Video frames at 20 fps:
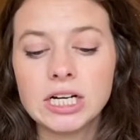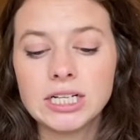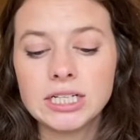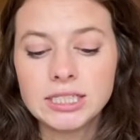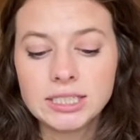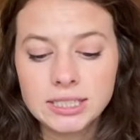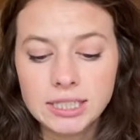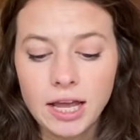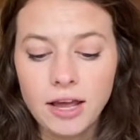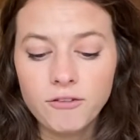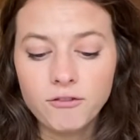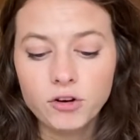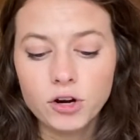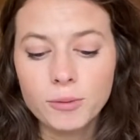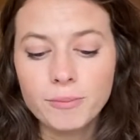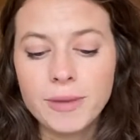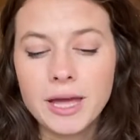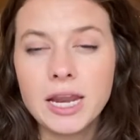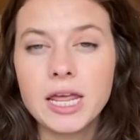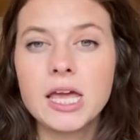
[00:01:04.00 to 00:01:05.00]
sit for a
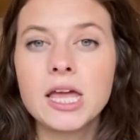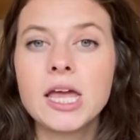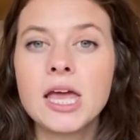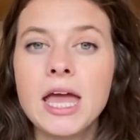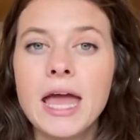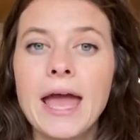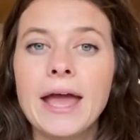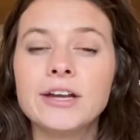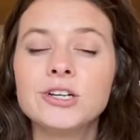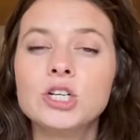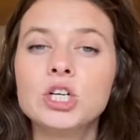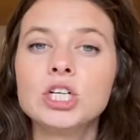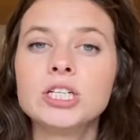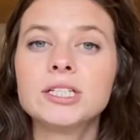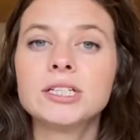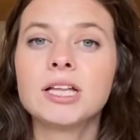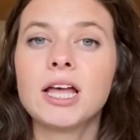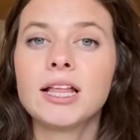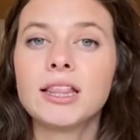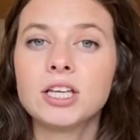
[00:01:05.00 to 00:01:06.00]
minute and just
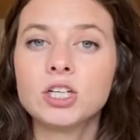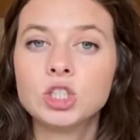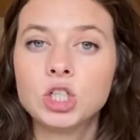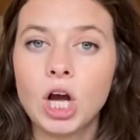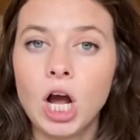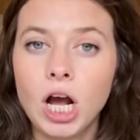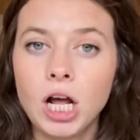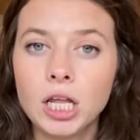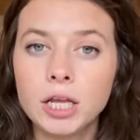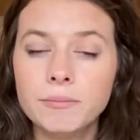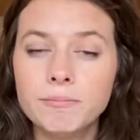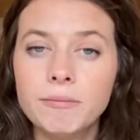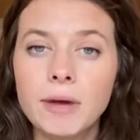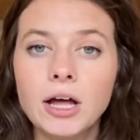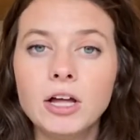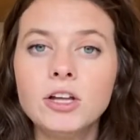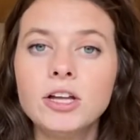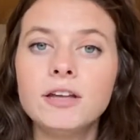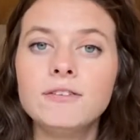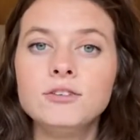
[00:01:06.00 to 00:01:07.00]
let the chocolate
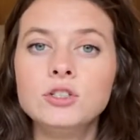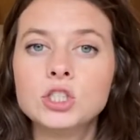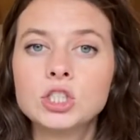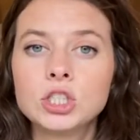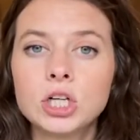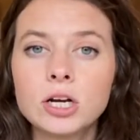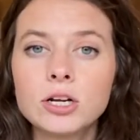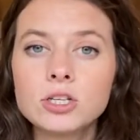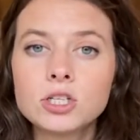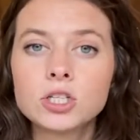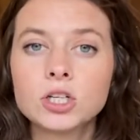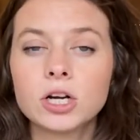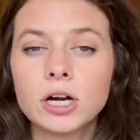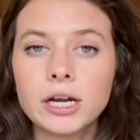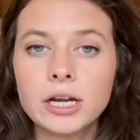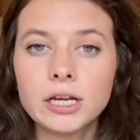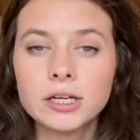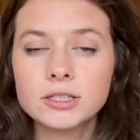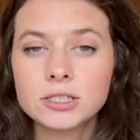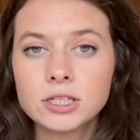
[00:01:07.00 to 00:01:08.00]
melt. If you start stirring
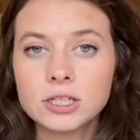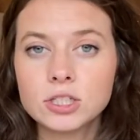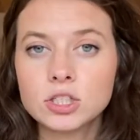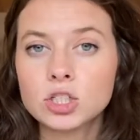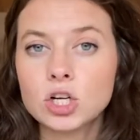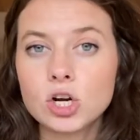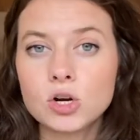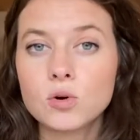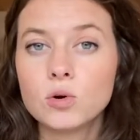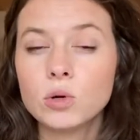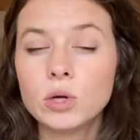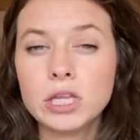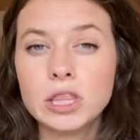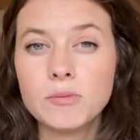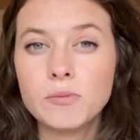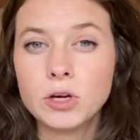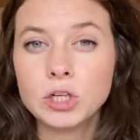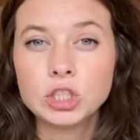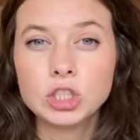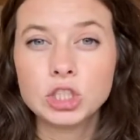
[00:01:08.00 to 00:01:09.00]
it, it's gonna start cooling the
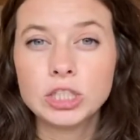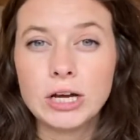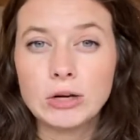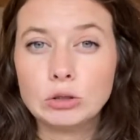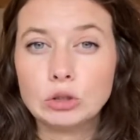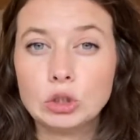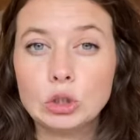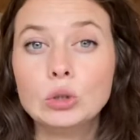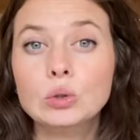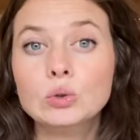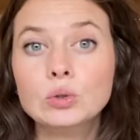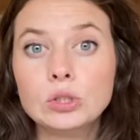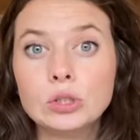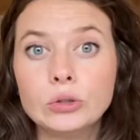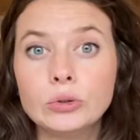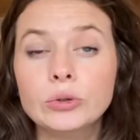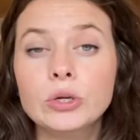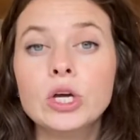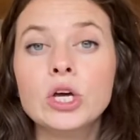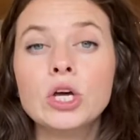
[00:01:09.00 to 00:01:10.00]
mixture down too
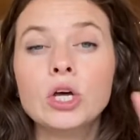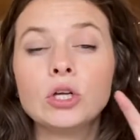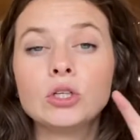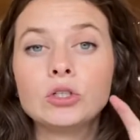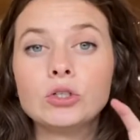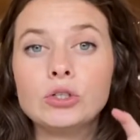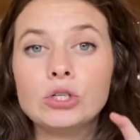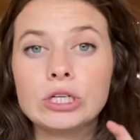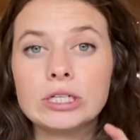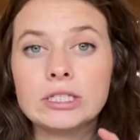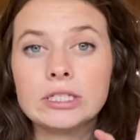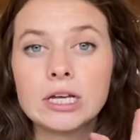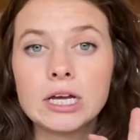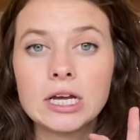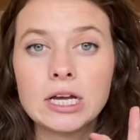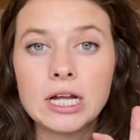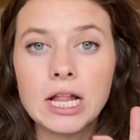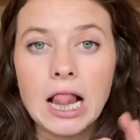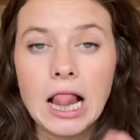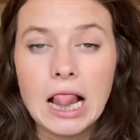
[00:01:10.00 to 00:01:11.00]
soon. So just
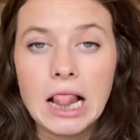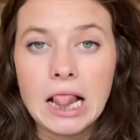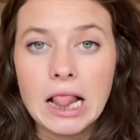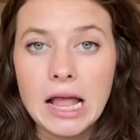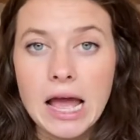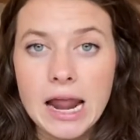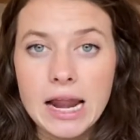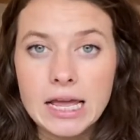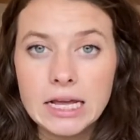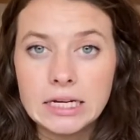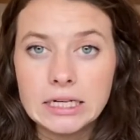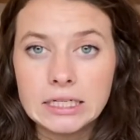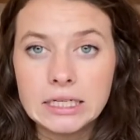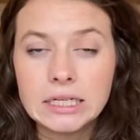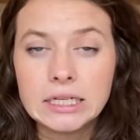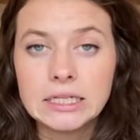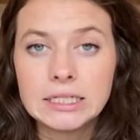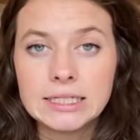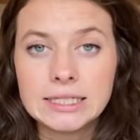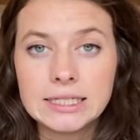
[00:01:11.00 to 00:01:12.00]
let it
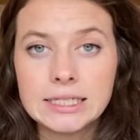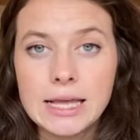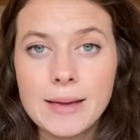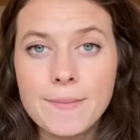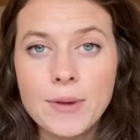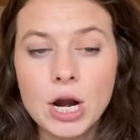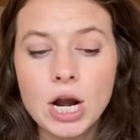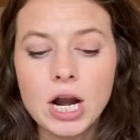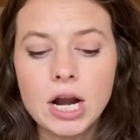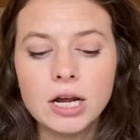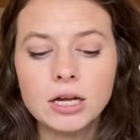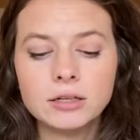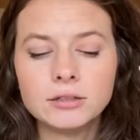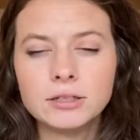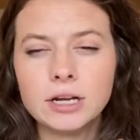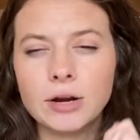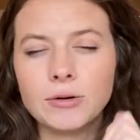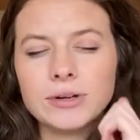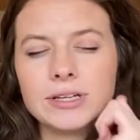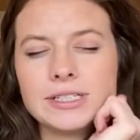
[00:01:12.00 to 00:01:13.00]
simmer,
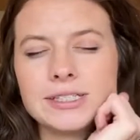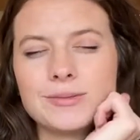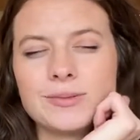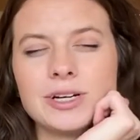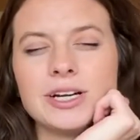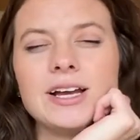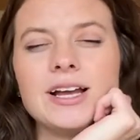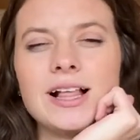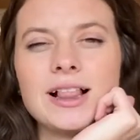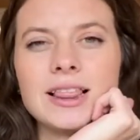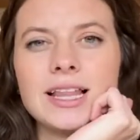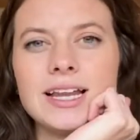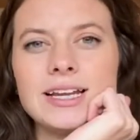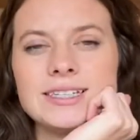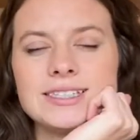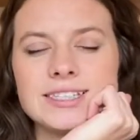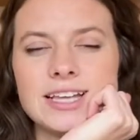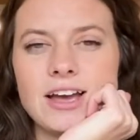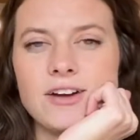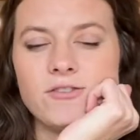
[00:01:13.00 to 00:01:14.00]
not really simmer, let it
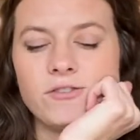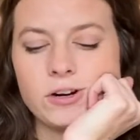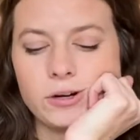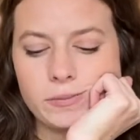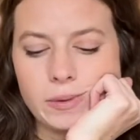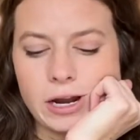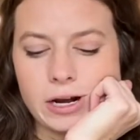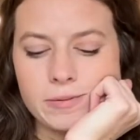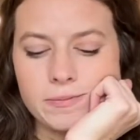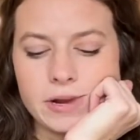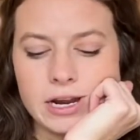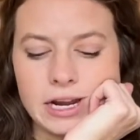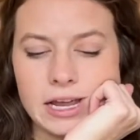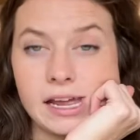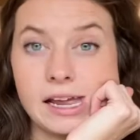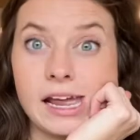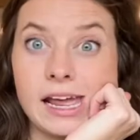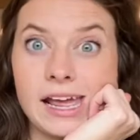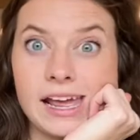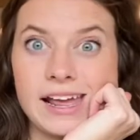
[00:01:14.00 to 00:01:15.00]
set for about a minute
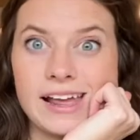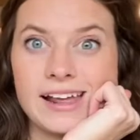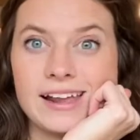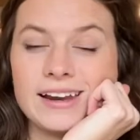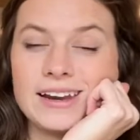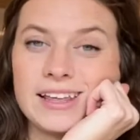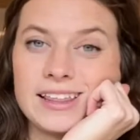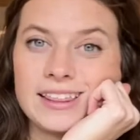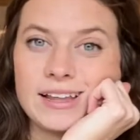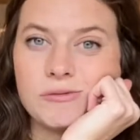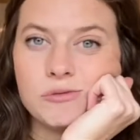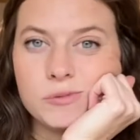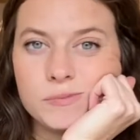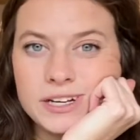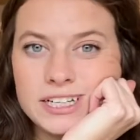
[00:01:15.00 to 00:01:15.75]
and then we'll mix